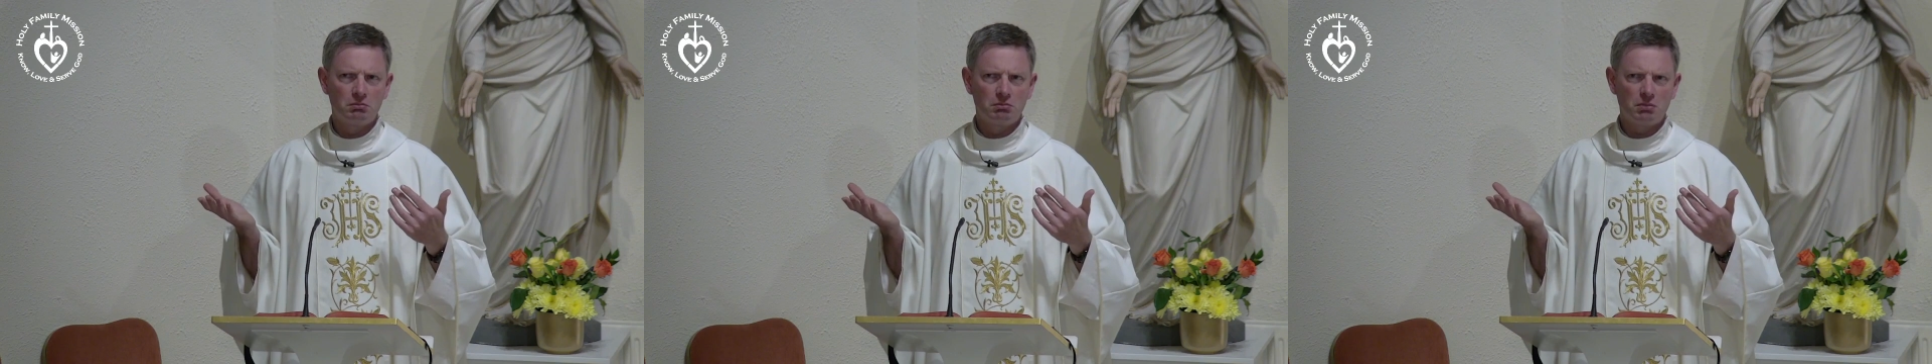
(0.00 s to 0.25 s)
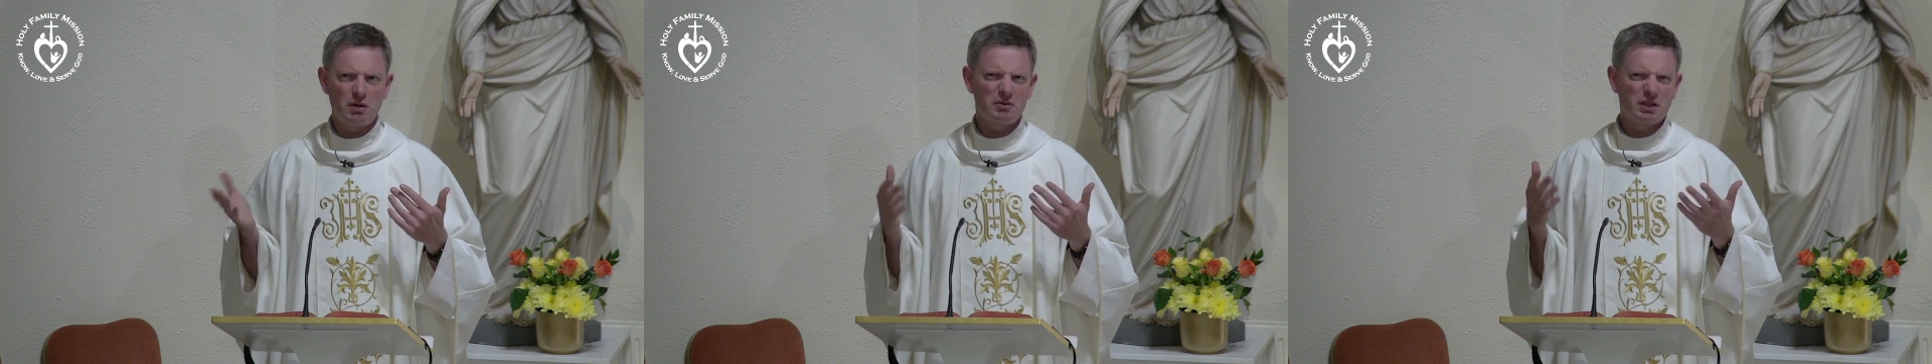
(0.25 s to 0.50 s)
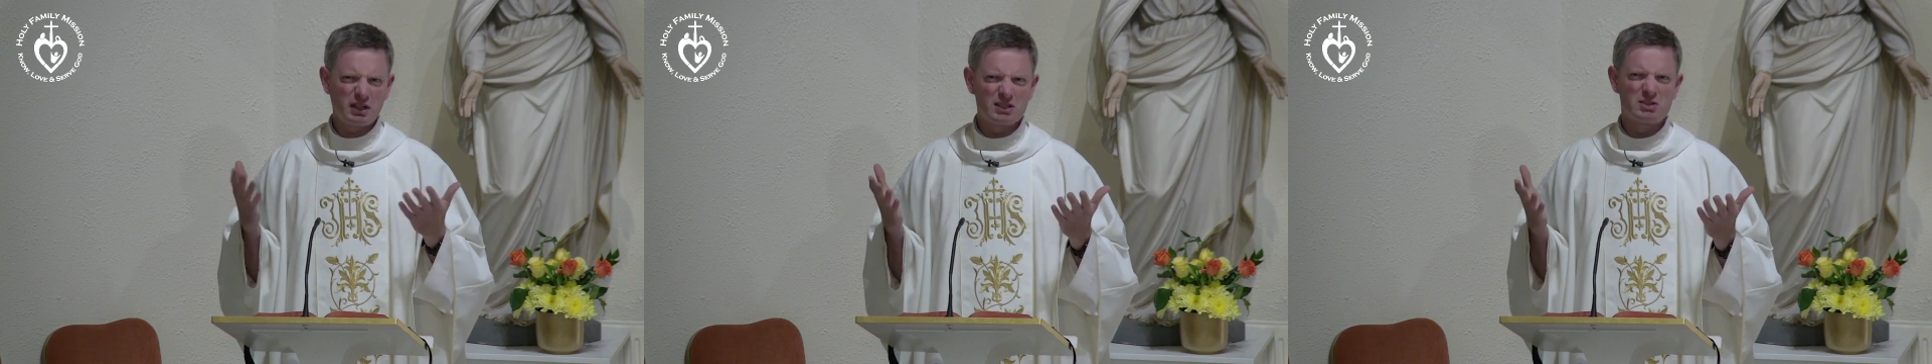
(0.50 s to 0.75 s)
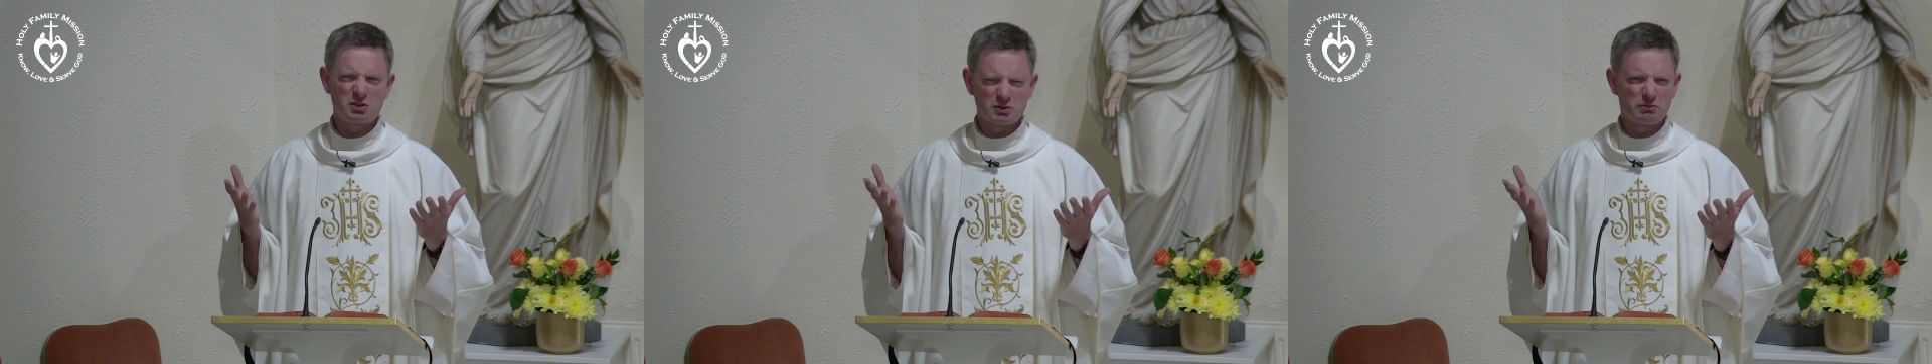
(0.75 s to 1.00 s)
Everything else
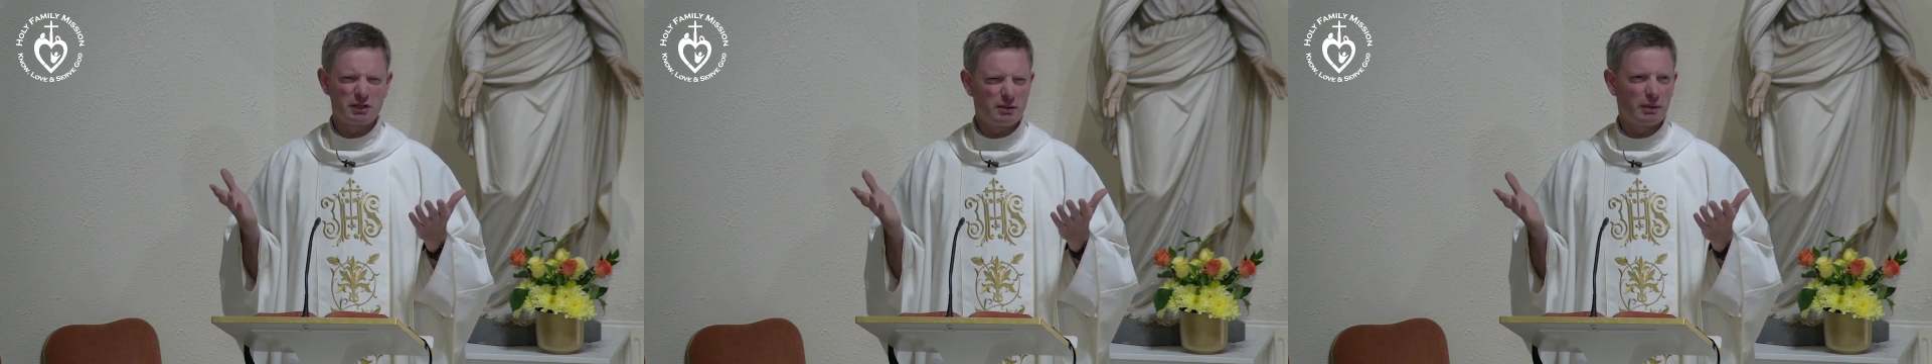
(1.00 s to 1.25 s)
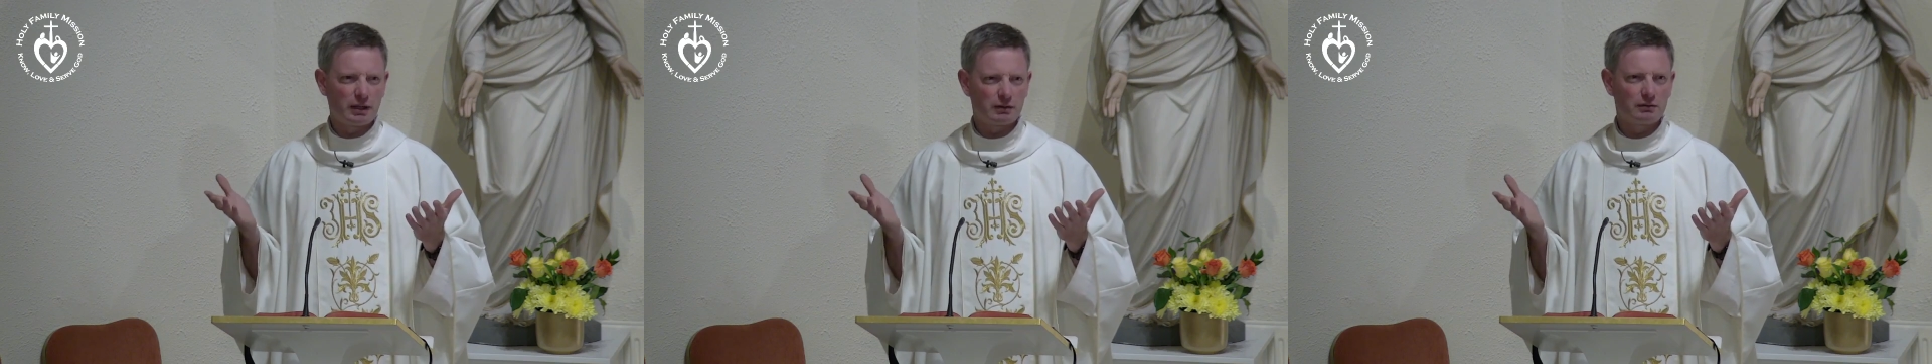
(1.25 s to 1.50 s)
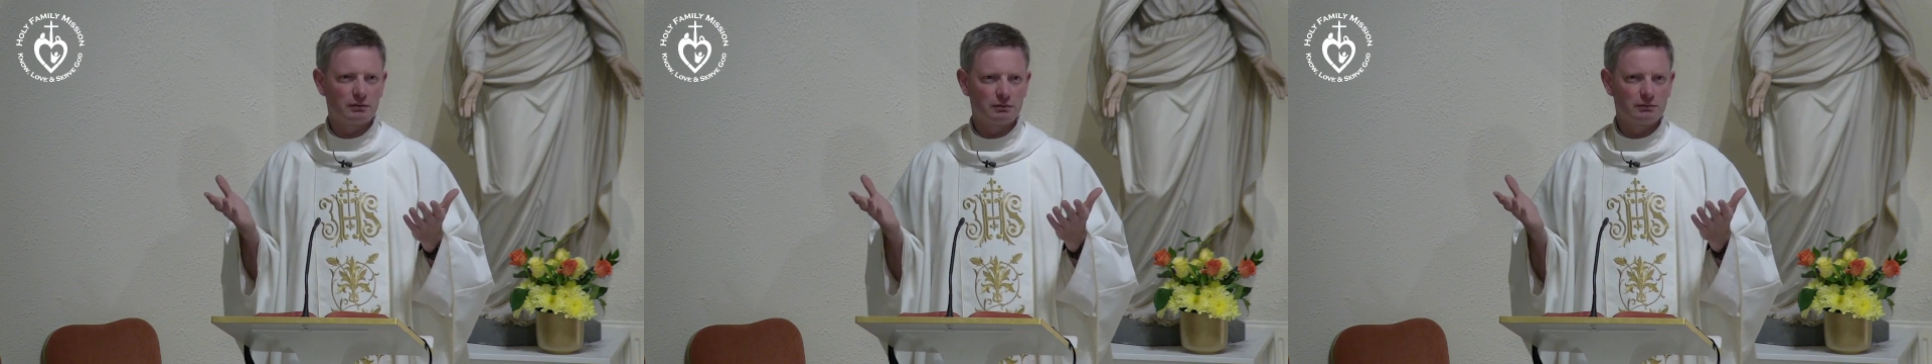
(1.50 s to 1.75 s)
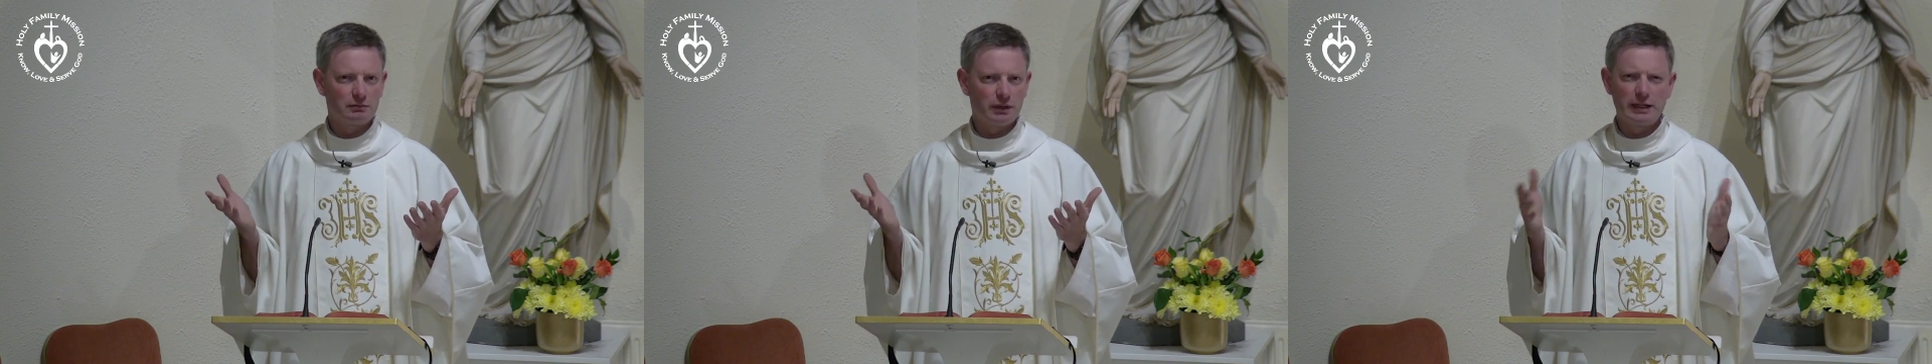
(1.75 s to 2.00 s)
doesn't really matter.
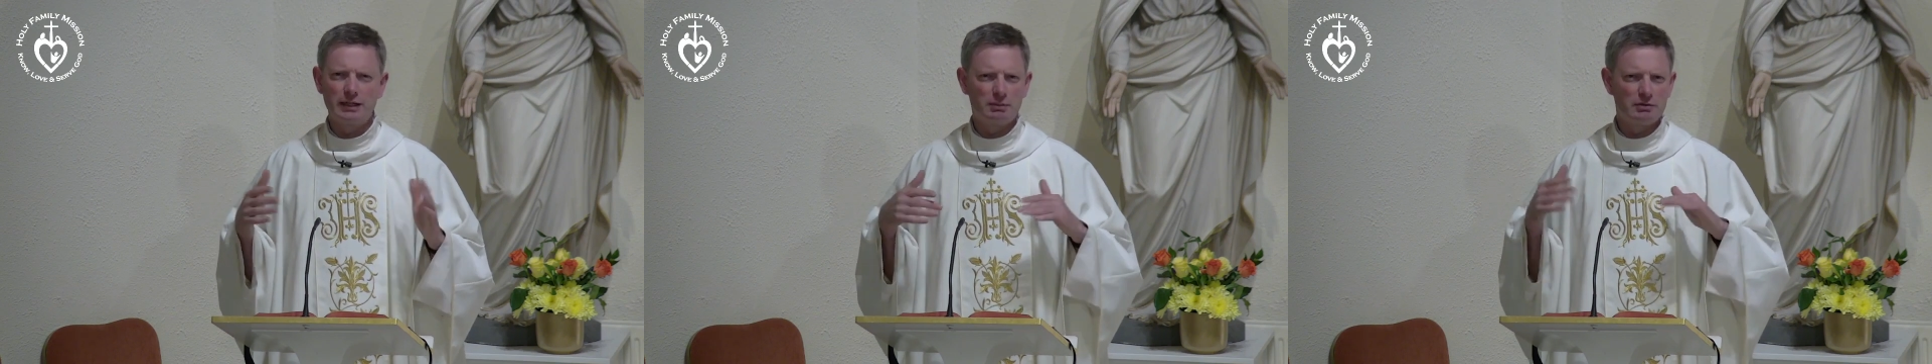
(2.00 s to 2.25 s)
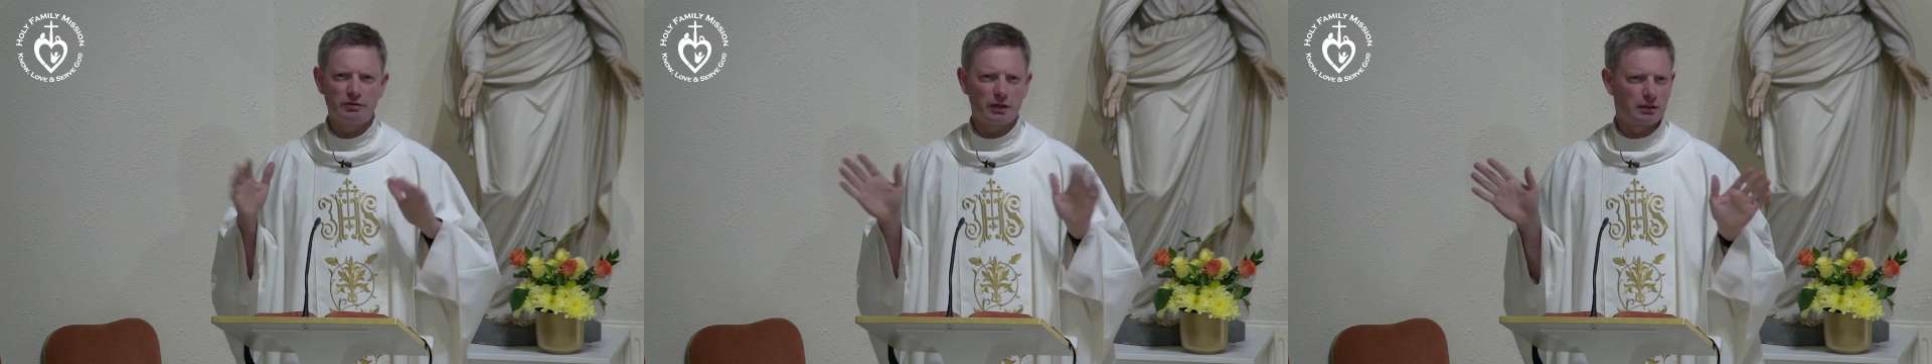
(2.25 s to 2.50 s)
It'll be fine.